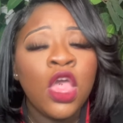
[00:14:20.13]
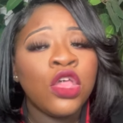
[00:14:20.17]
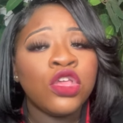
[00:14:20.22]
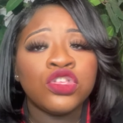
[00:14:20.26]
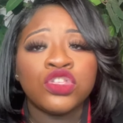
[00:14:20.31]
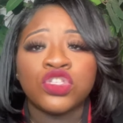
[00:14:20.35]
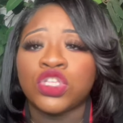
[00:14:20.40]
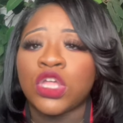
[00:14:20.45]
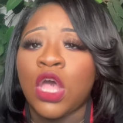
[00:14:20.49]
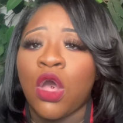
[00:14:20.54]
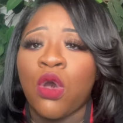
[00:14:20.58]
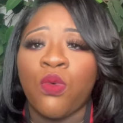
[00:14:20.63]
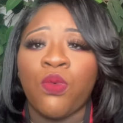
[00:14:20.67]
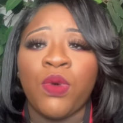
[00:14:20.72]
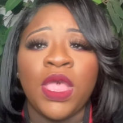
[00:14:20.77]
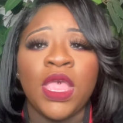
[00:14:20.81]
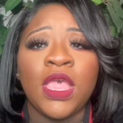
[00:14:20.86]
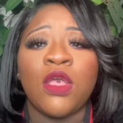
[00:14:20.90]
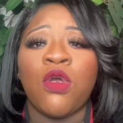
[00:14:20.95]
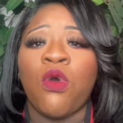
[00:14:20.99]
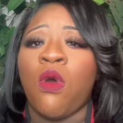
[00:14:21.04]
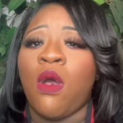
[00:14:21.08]
So
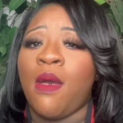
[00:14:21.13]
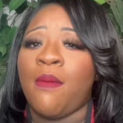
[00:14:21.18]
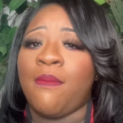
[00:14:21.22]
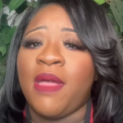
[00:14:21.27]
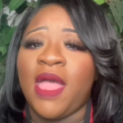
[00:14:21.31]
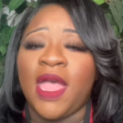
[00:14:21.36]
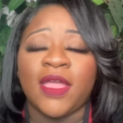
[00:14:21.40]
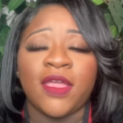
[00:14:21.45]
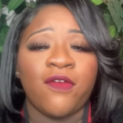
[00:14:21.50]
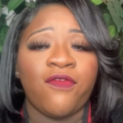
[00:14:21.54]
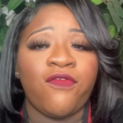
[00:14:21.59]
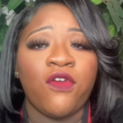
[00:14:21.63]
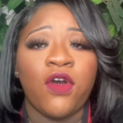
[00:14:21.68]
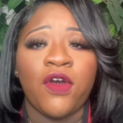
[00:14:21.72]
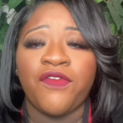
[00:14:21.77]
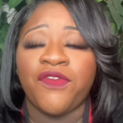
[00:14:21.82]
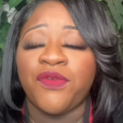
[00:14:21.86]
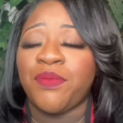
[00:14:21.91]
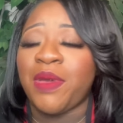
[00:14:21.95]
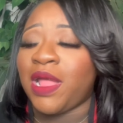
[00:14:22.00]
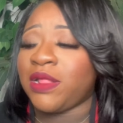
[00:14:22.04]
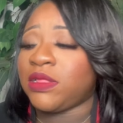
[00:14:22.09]
we going back and forth
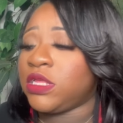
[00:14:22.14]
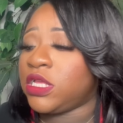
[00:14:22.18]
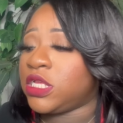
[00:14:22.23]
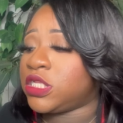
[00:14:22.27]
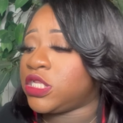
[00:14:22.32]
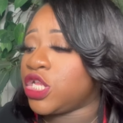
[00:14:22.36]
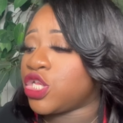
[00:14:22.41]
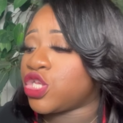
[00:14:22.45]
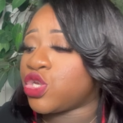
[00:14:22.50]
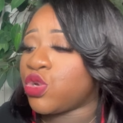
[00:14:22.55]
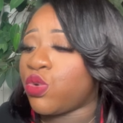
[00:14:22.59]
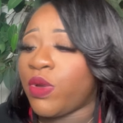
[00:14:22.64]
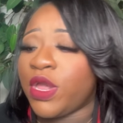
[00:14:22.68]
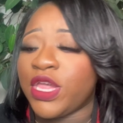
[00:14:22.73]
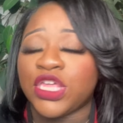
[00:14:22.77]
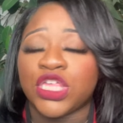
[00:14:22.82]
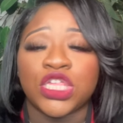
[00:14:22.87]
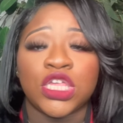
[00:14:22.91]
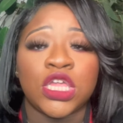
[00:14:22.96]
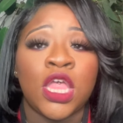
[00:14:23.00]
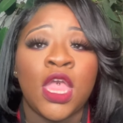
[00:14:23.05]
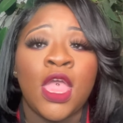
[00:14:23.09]
about this
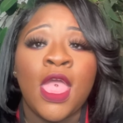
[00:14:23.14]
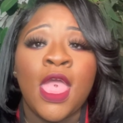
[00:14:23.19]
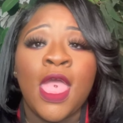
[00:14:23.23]
situation,